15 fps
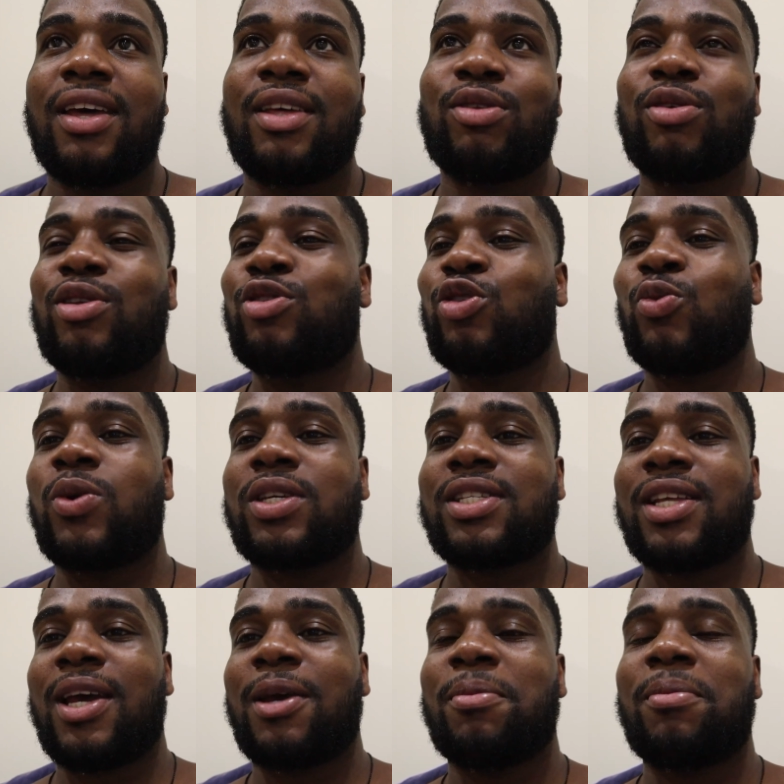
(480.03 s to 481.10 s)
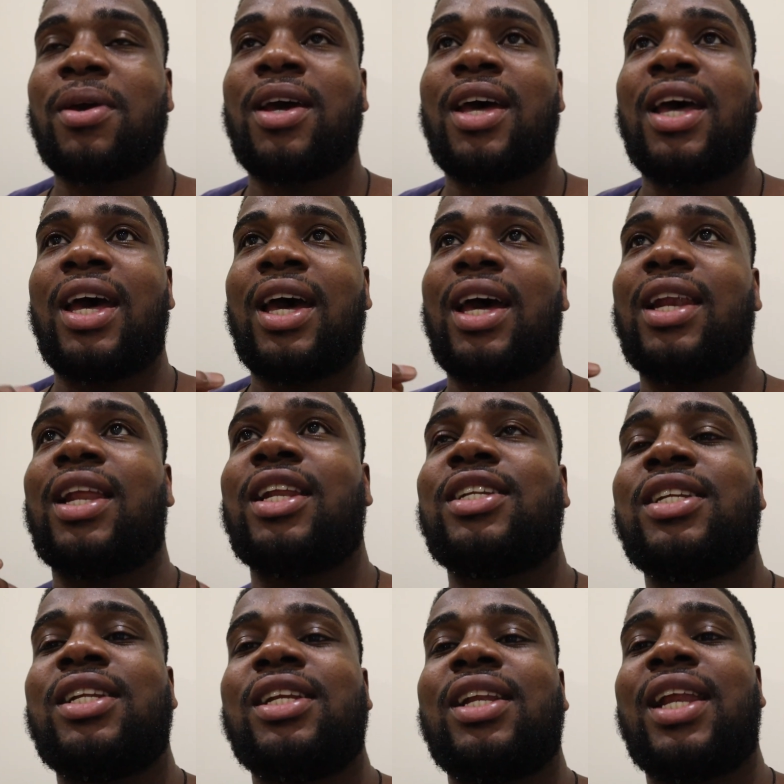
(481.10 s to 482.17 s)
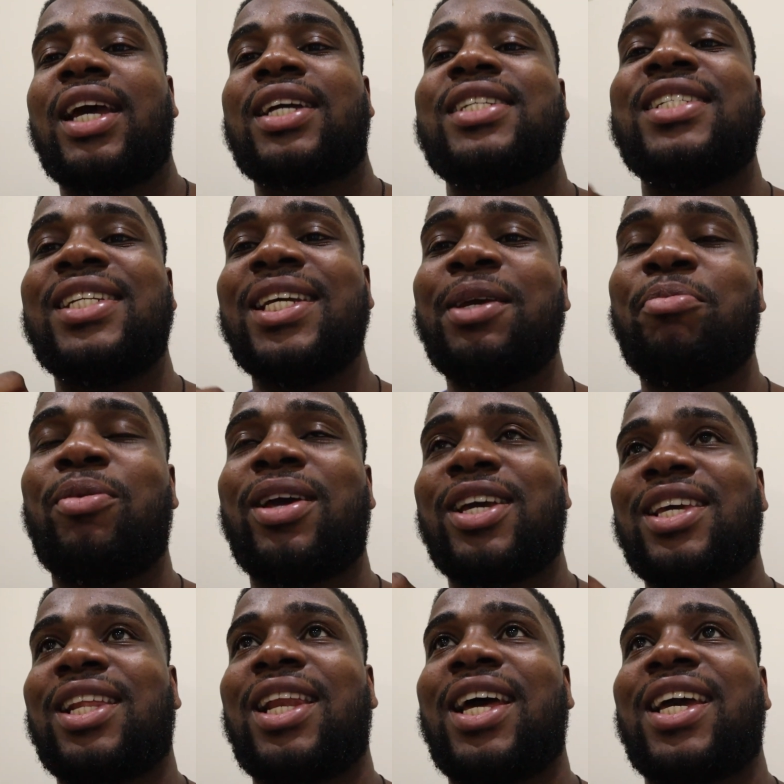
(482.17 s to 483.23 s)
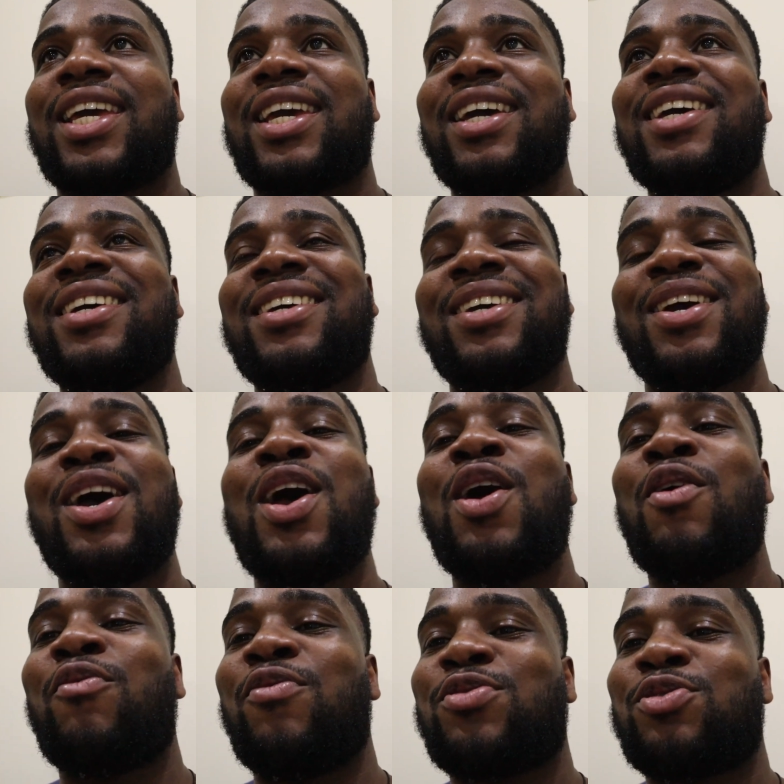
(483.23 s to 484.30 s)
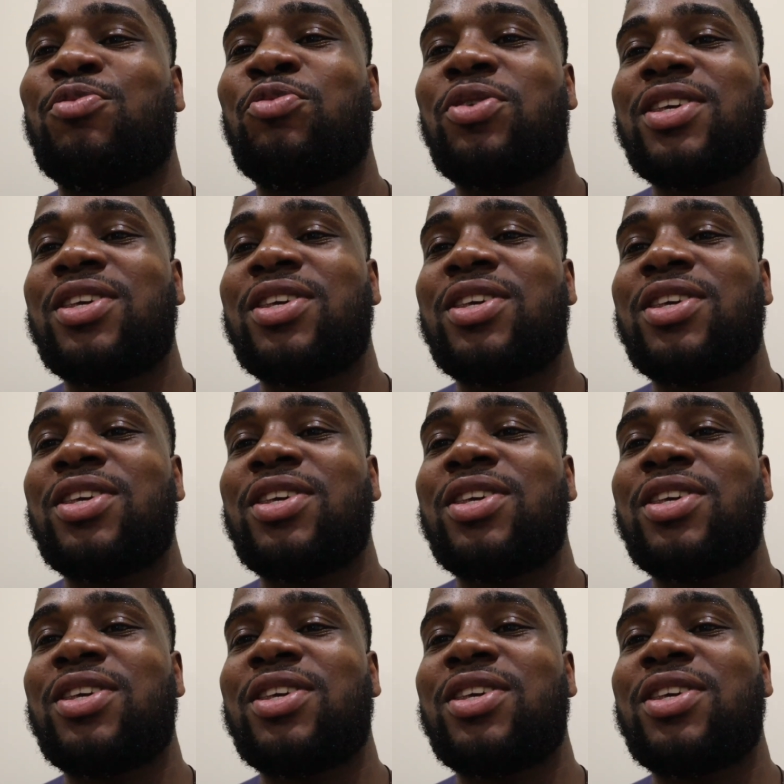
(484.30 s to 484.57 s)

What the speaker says: so in 2 weeks time, and I didn't like deep like for some